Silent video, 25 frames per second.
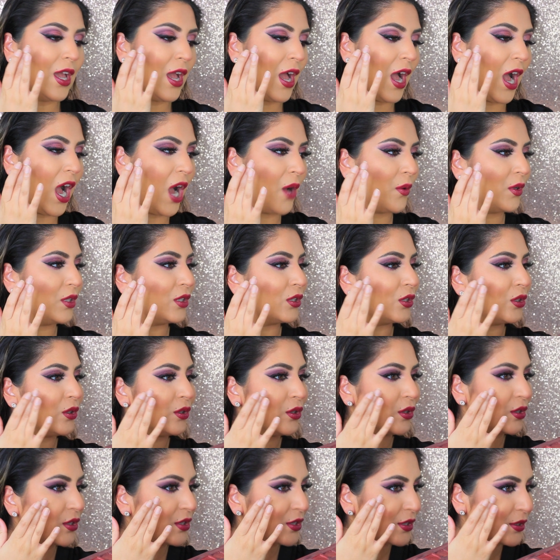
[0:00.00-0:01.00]
how it
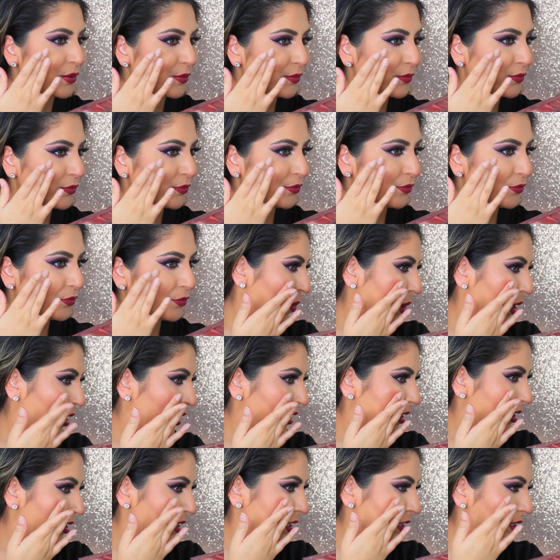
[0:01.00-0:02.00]
looks.
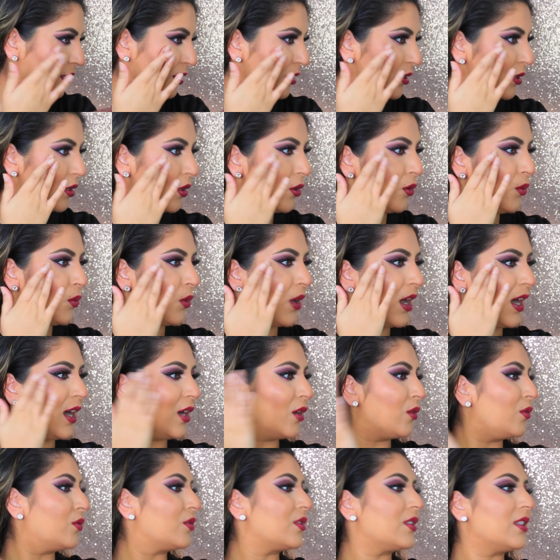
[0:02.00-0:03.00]
But oh
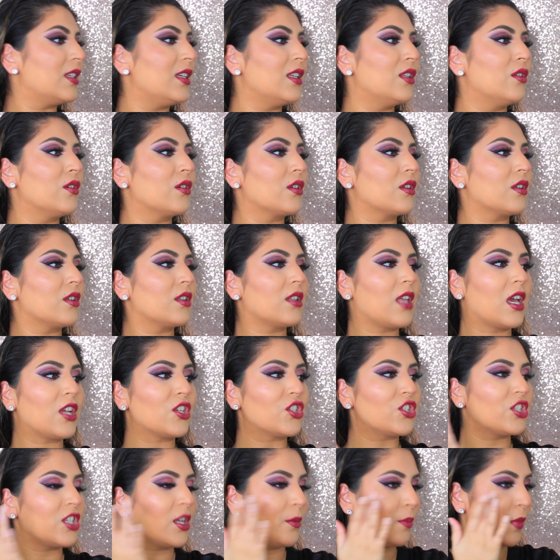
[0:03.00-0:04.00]
wow, see, look, that
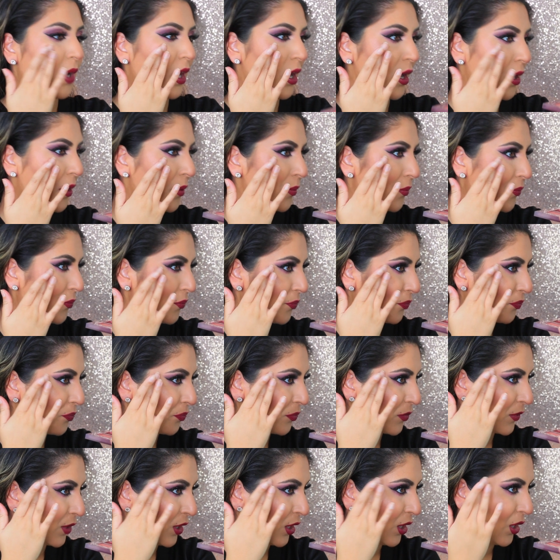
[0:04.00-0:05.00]
shimmer
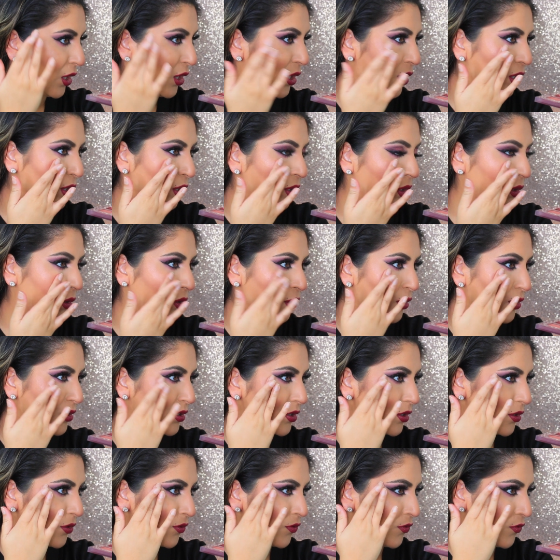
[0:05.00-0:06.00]

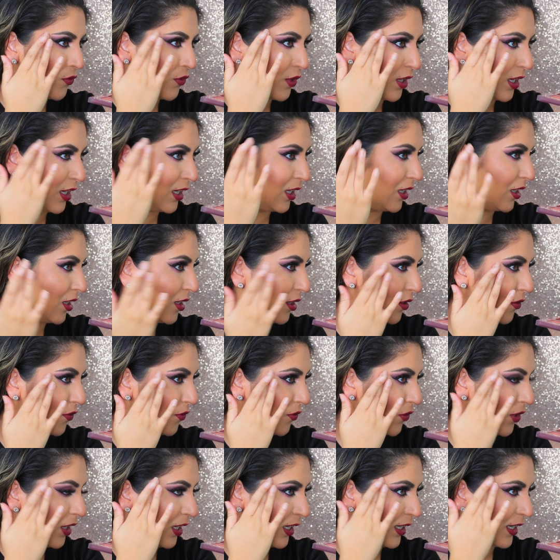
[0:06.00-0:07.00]
looks really,
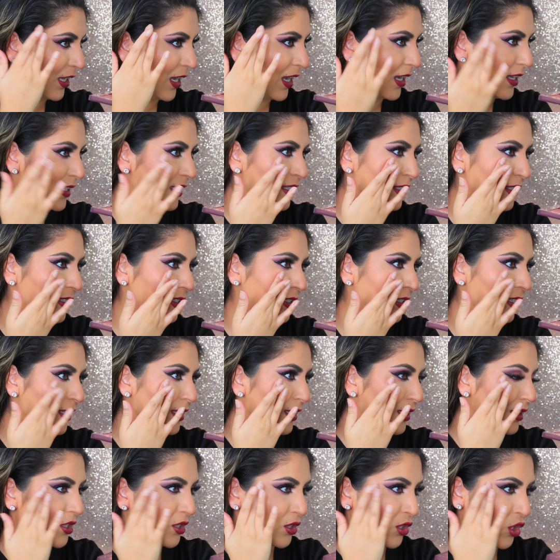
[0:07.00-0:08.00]
really nice.
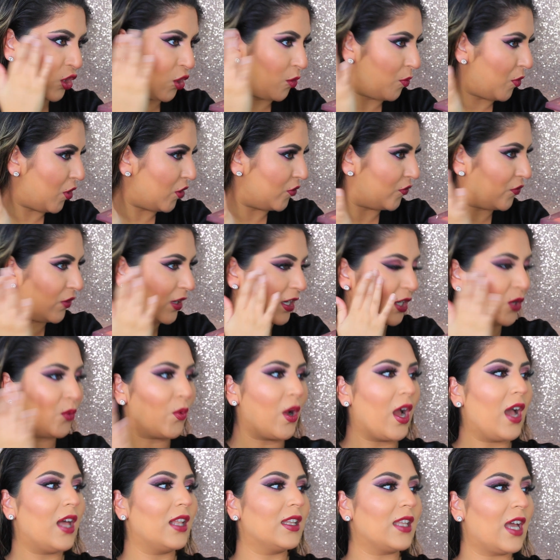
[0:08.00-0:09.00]
It's come on really
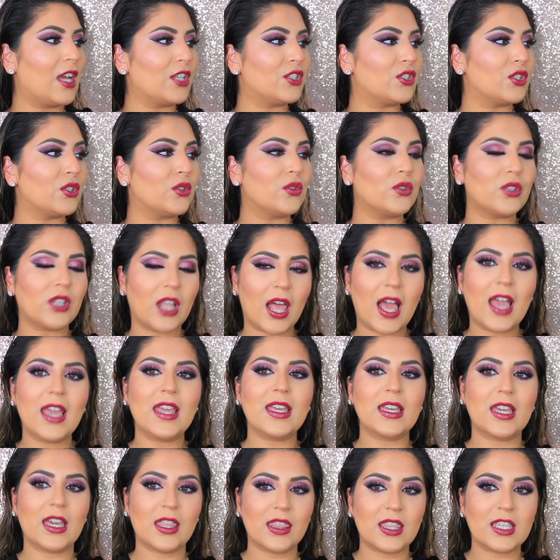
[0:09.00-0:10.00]
well. I do
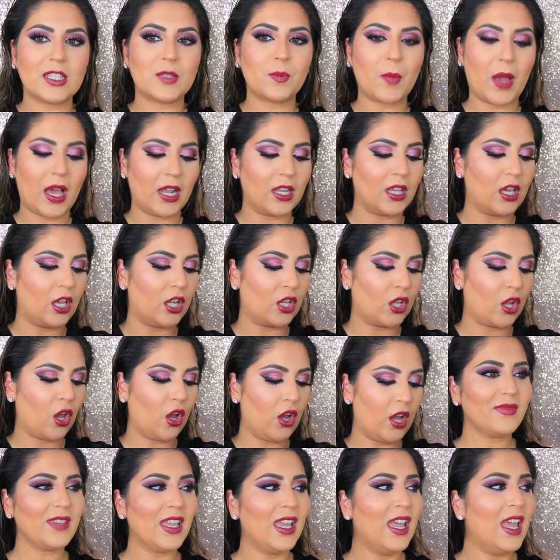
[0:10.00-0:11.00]
like this palette a
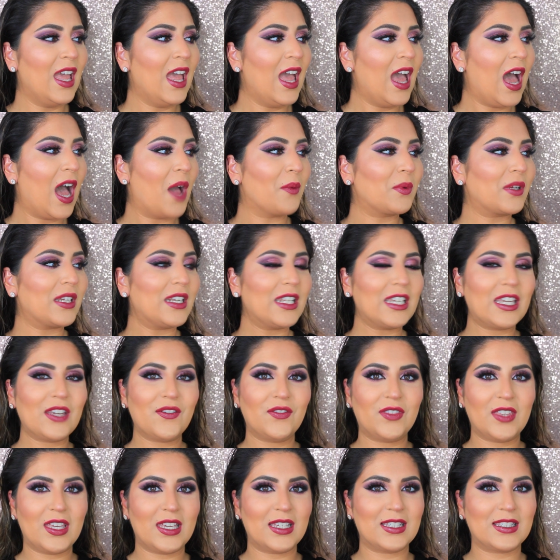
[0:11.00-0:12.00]
lot. I'm going to
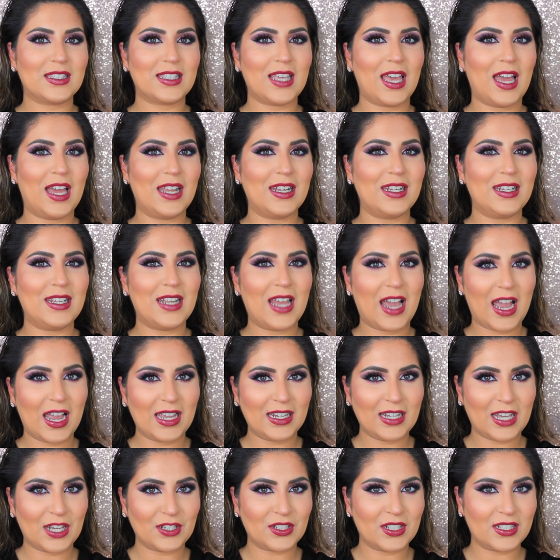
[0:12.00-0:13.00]
give this a
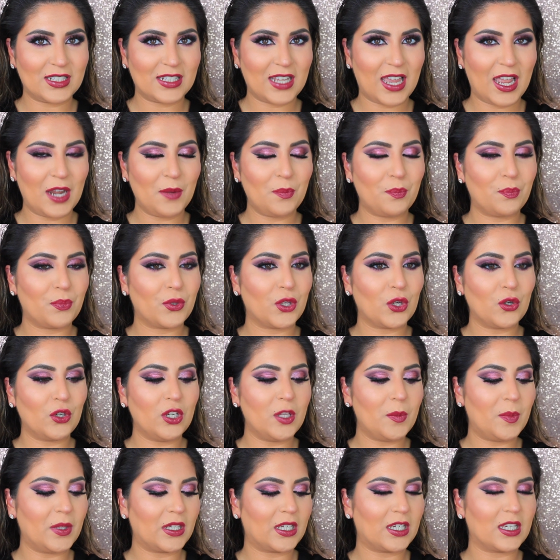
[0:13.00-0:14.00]
9 out of 10
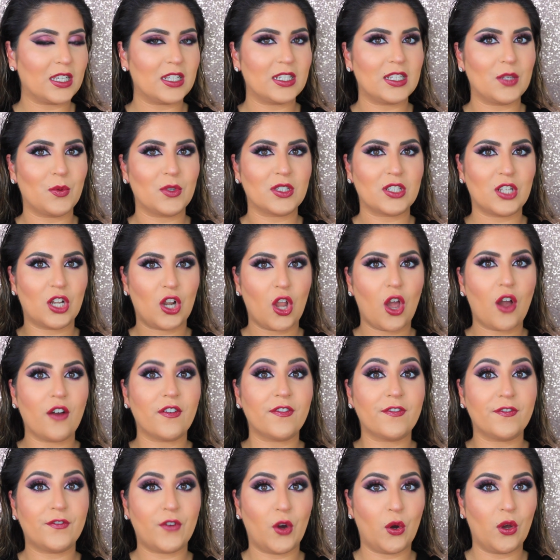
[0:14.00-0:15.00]
purely because there was a lot
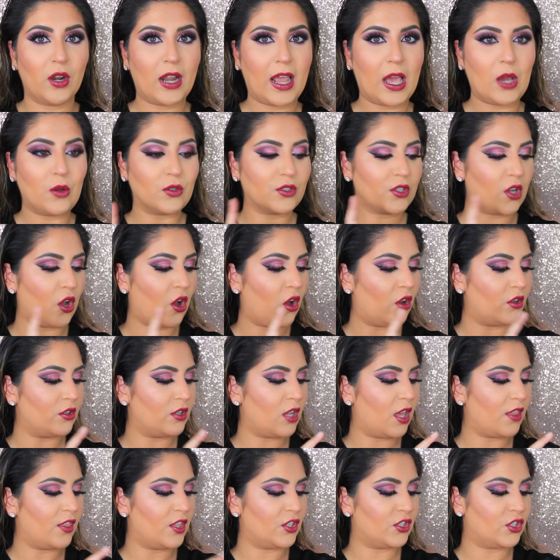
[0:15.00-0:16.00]
of fallout
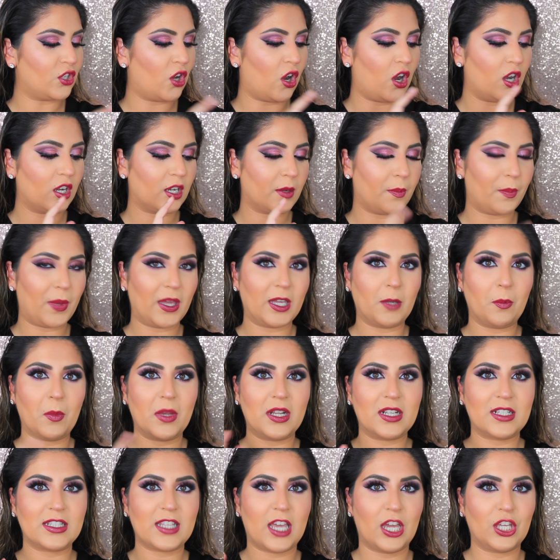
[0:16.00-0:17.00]
on the darker
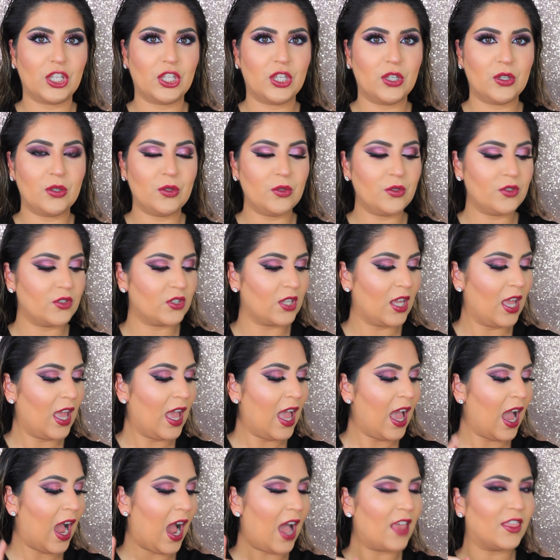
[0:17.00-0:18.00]
pigments that I used,
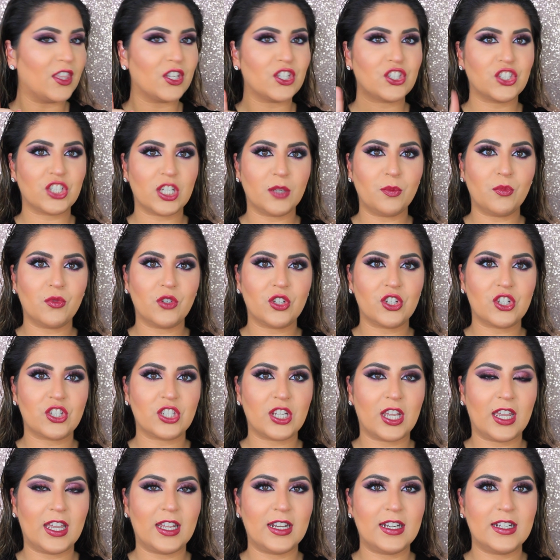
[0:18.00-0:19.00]
and the shimmery
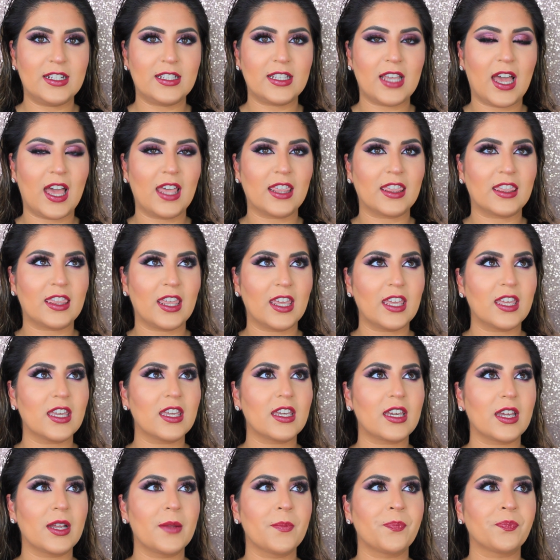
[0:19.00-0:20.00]
shades, I
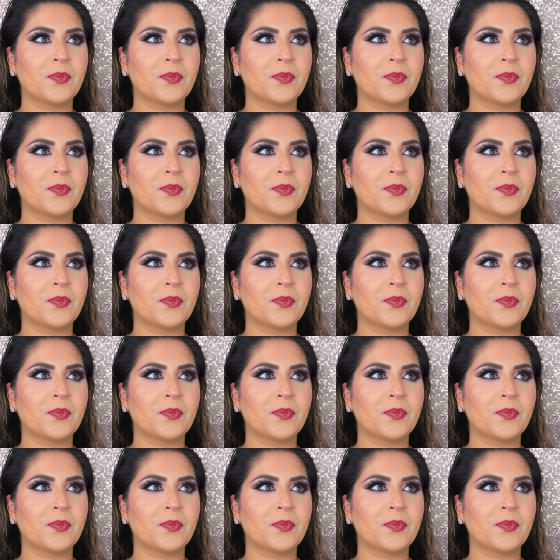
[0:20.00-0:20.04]
think